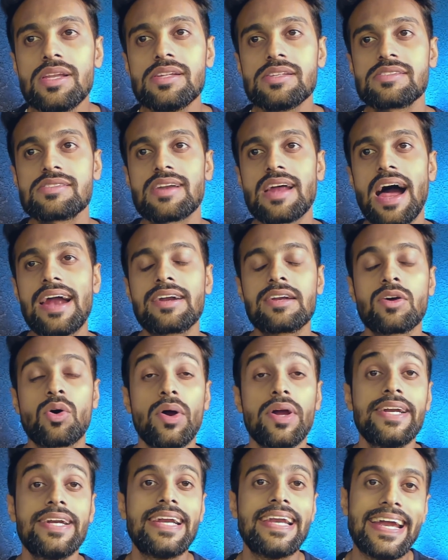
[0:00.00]
start
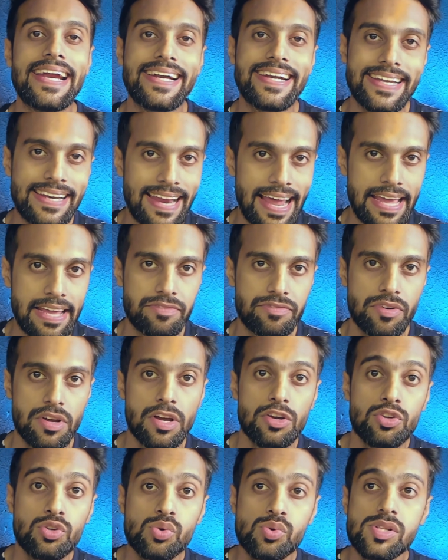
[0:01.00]
quite late in life.
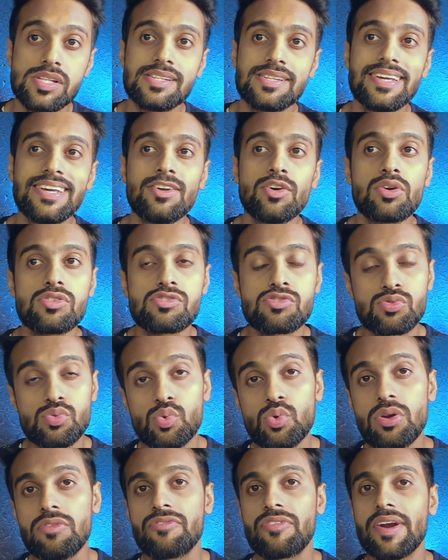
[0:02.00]
You will see your
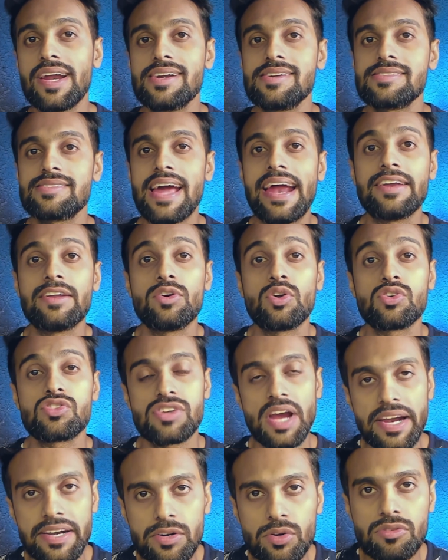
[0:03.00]
school friends and your
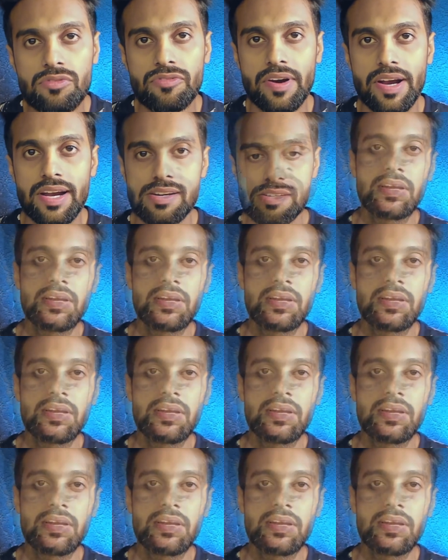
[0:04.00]
childhood friends